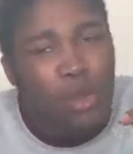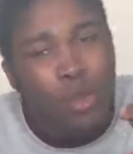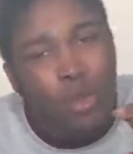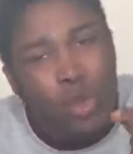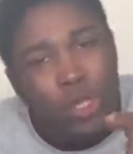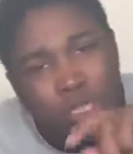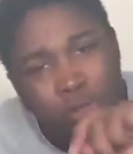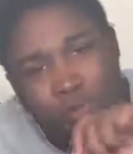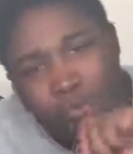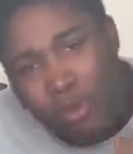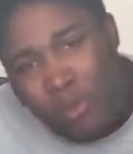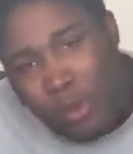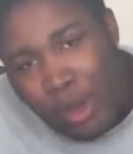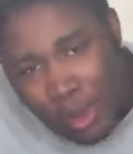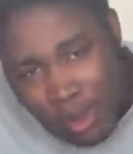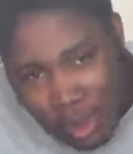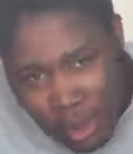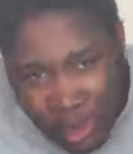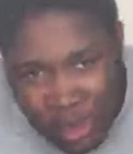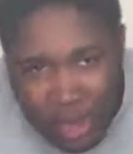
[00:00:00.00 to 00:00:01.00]
watching from
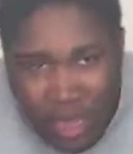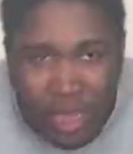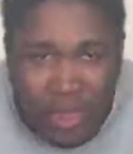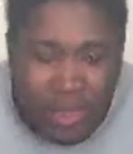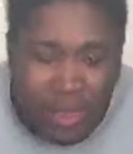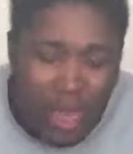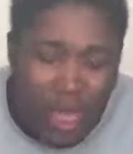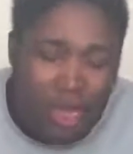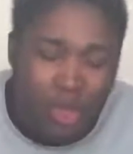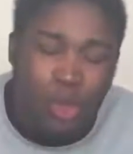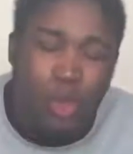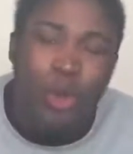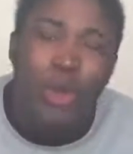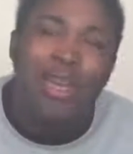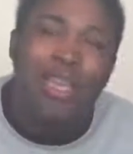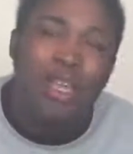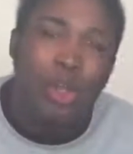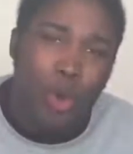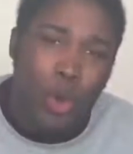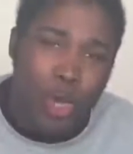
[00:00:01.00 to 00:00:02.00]
London, it's like
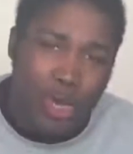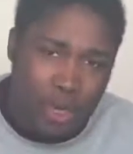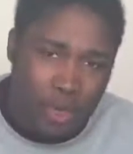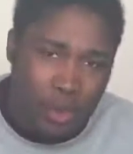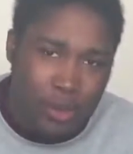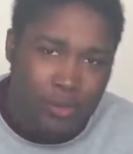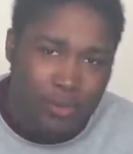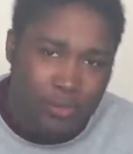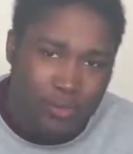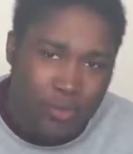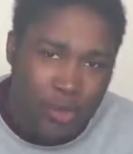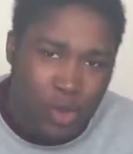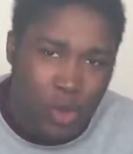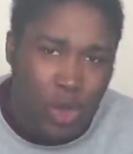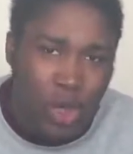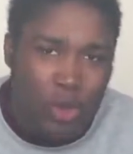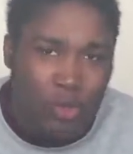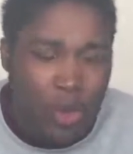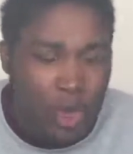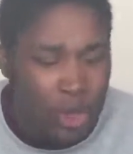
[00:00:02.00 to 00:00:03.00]
20 quid,
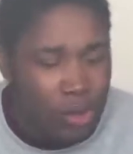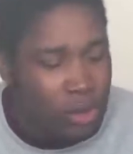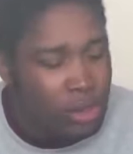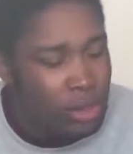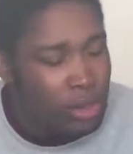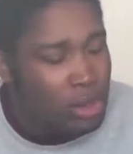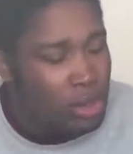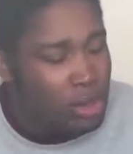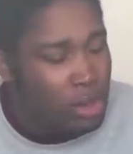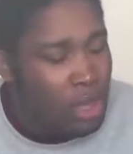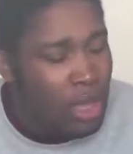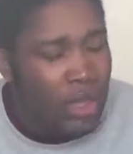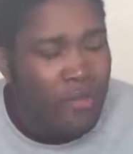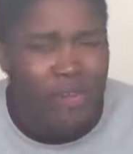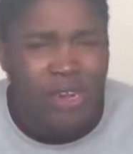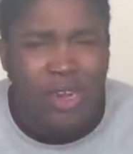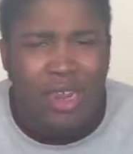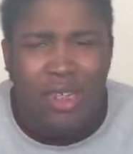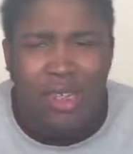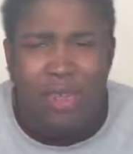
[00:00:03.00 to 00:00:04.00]
£20. I
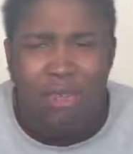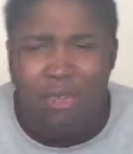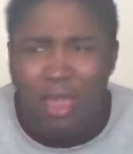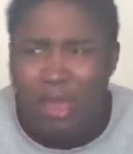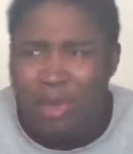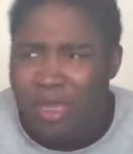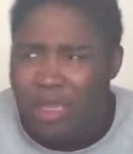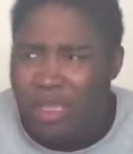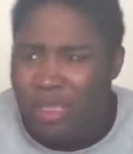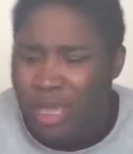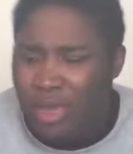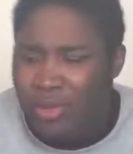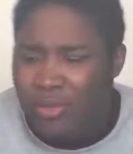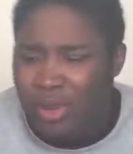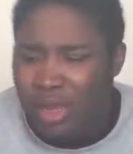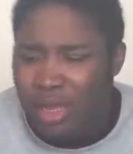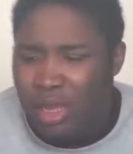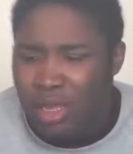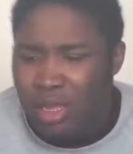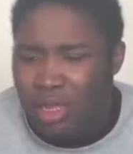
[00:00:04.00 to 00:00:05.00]
think that's, how much is that
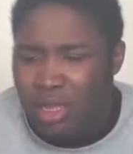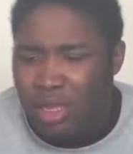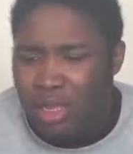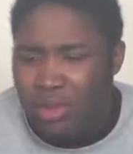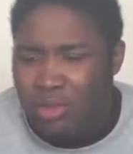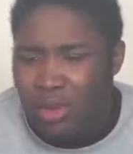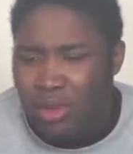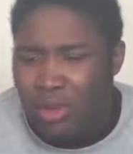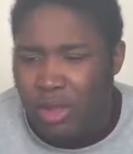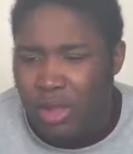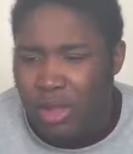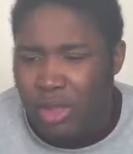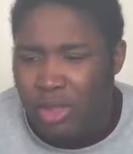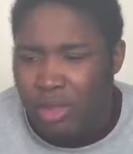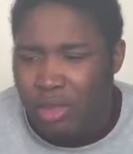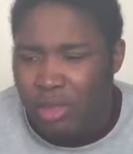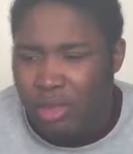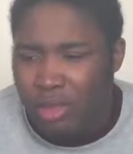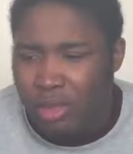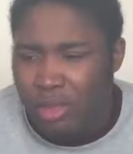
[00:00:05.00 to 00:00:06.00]
over there in America? I
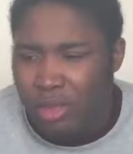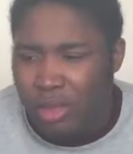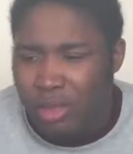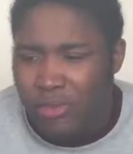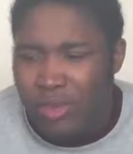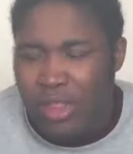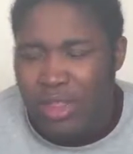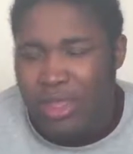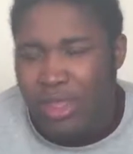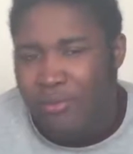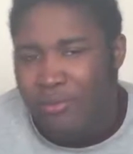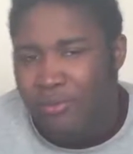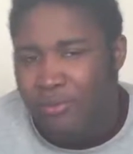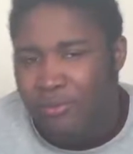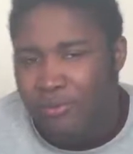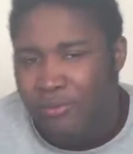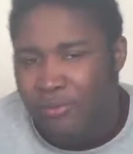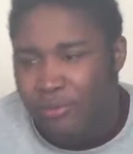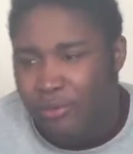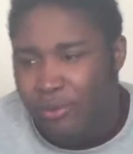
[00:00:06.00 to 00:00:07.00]
think that's like
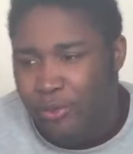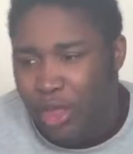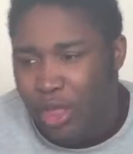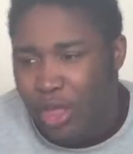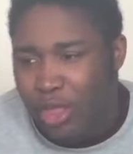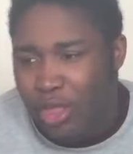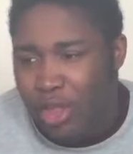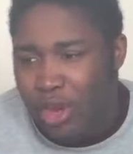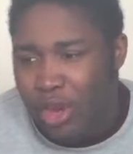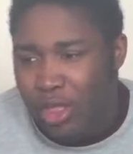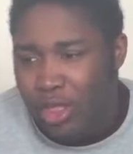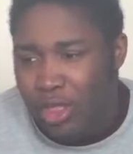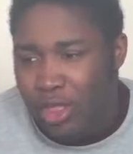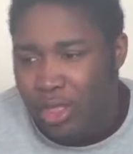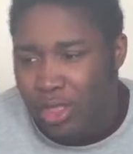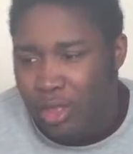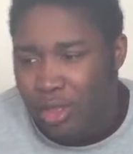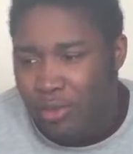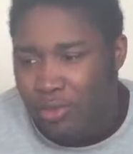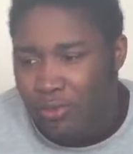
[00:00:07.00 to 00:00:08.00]
$30,
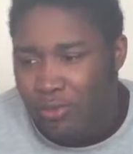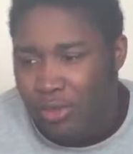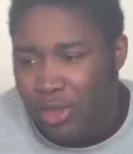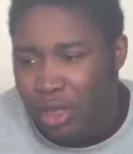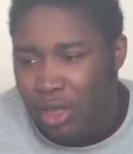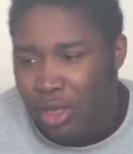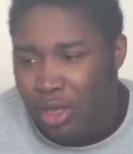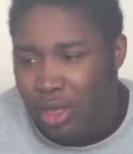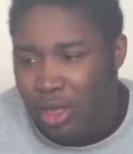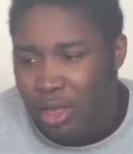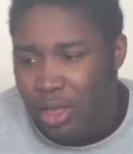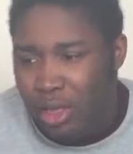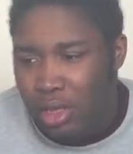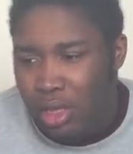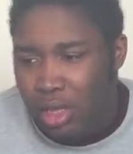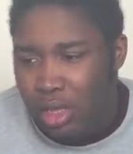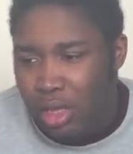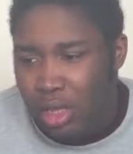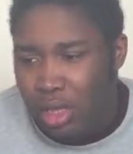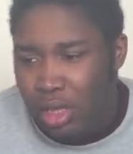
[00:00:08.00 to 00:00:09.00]

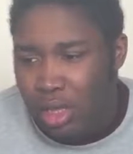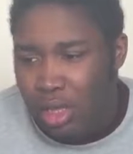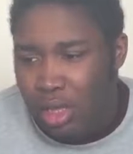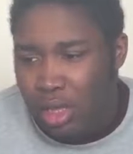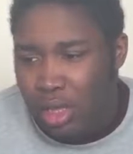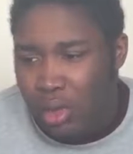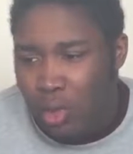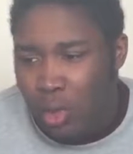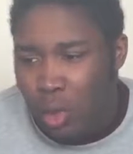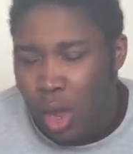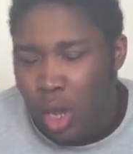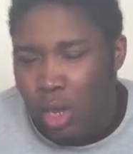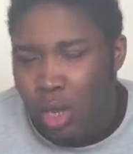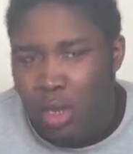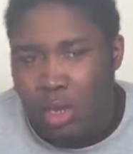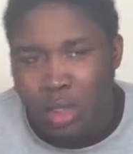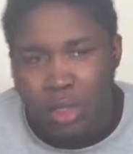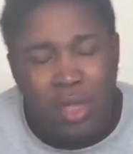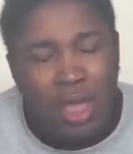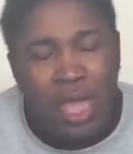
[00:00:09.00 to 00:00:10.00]

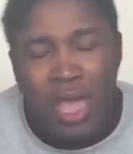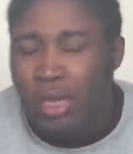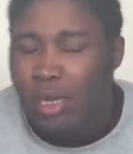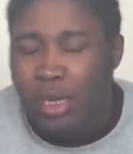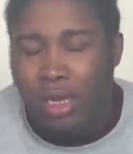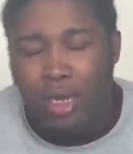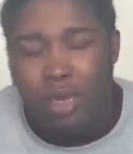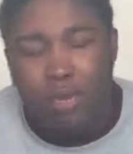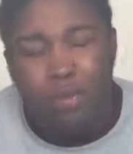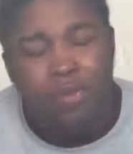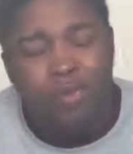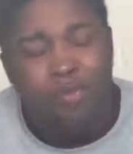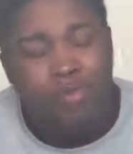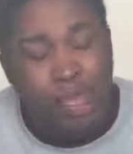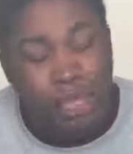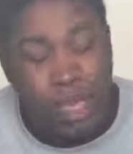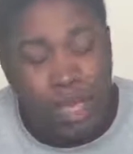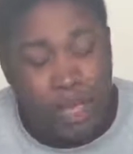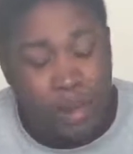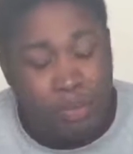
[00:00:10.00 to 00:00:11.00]
31. So I don't know,
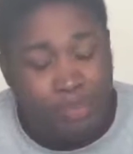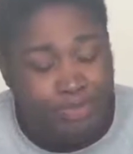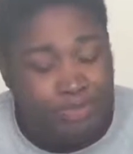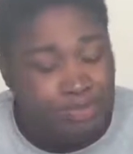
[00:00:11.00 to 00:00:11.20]
but yeah.